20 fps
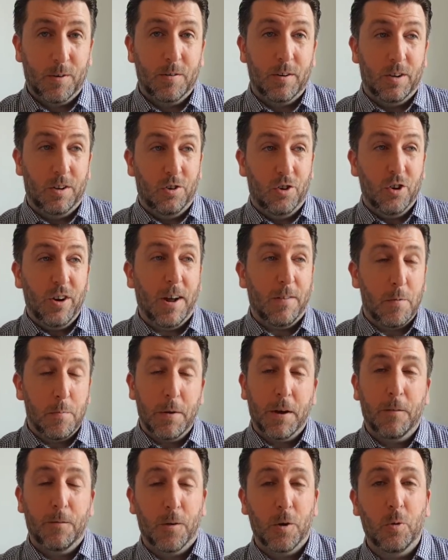should have a
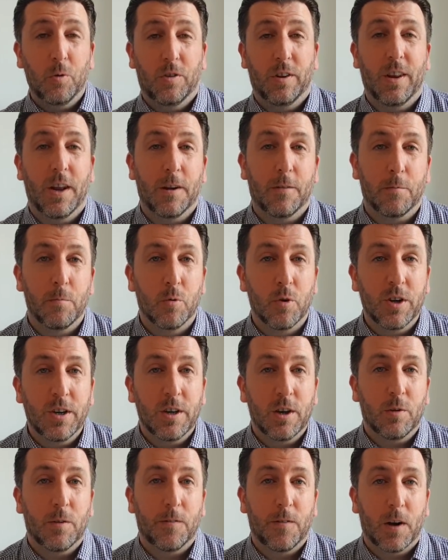big future there if
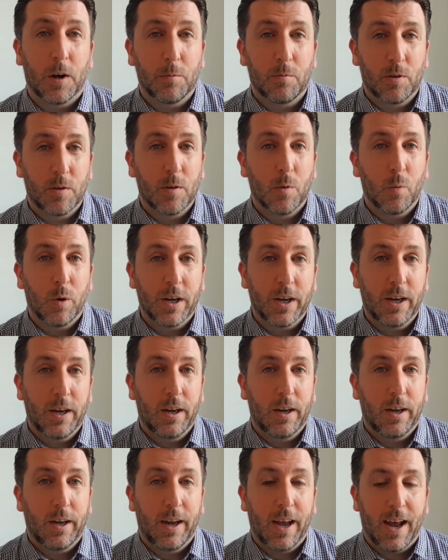Mourinho develops in the way
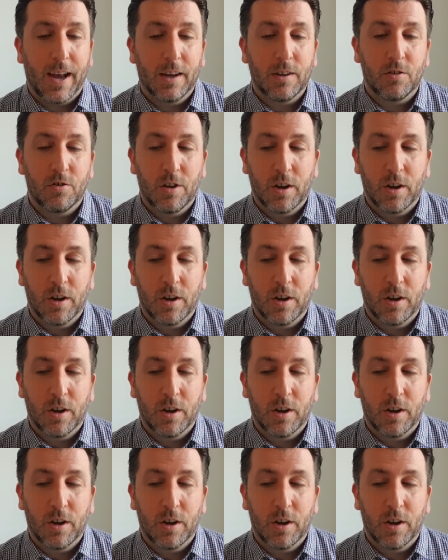he has.